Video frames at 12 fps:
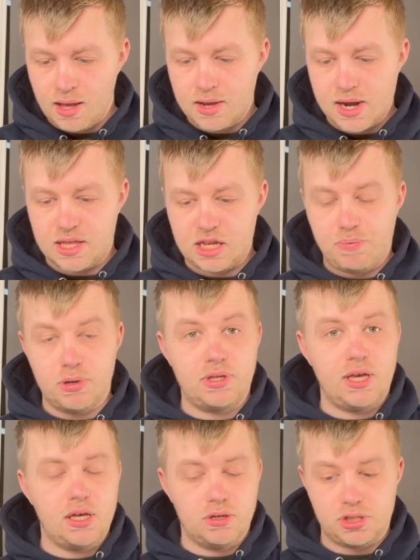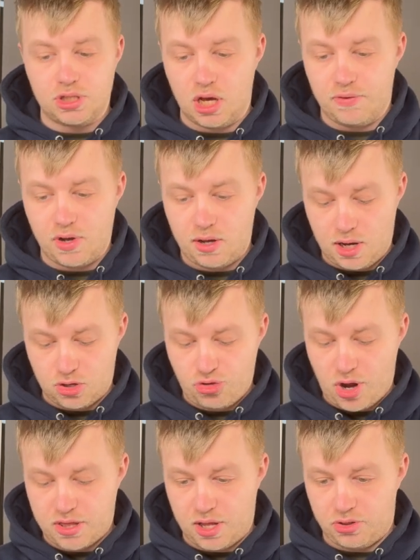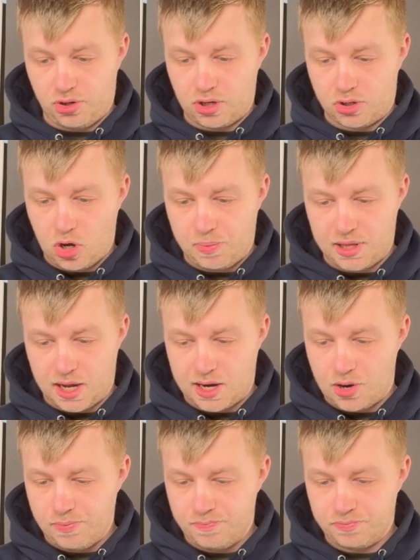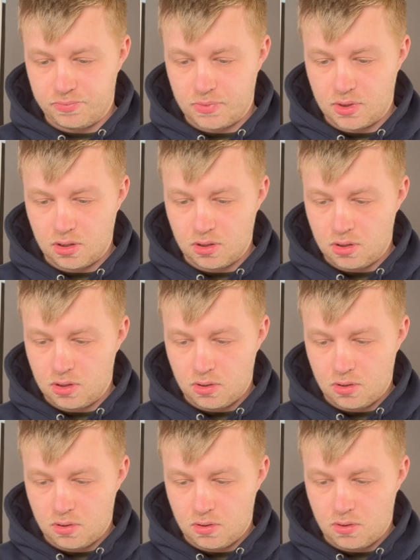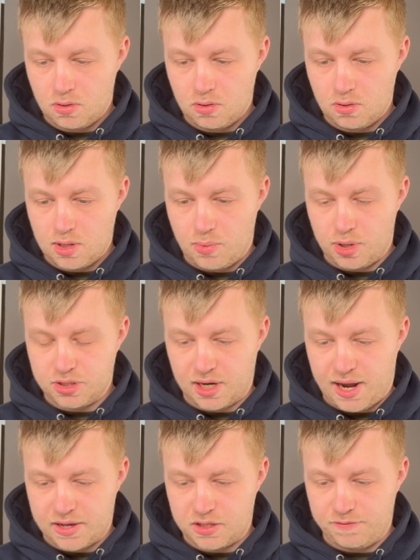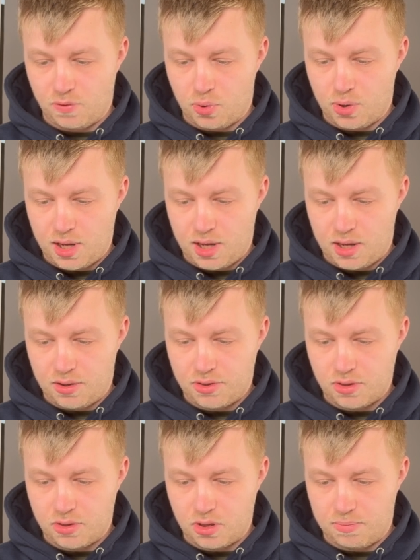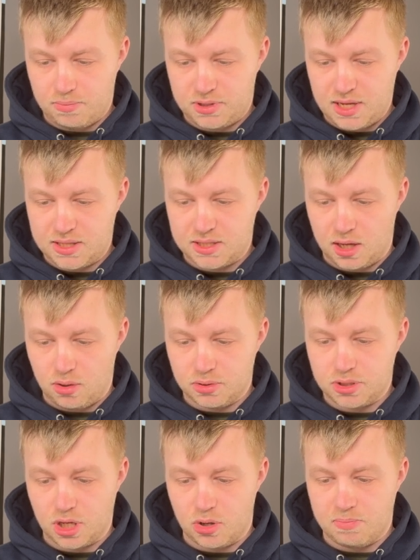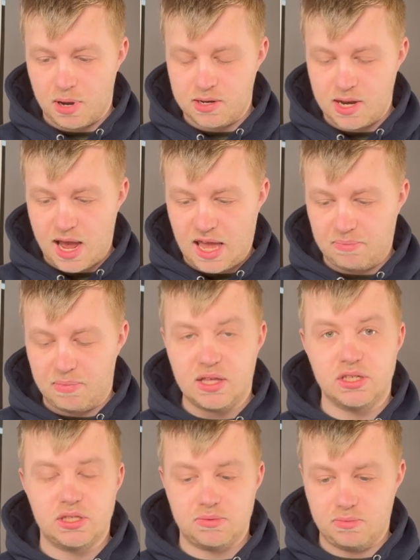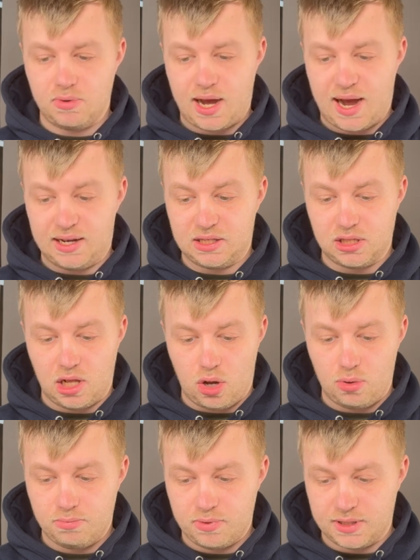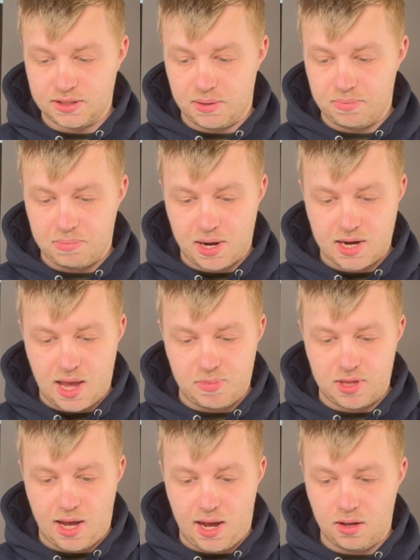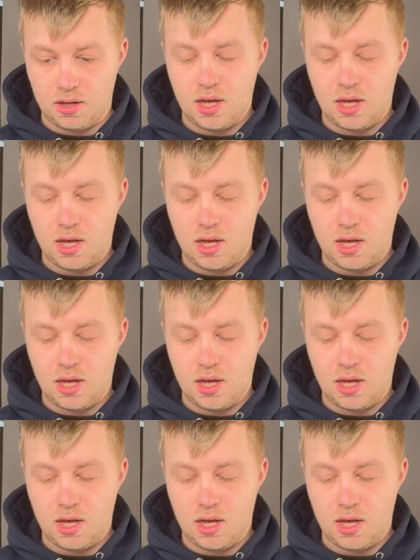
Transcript: And then you put the server address in. So I'm going to copy that now. And what it's going to ask for is some details. So my name is Alex Lowe. I'll set up my name in there.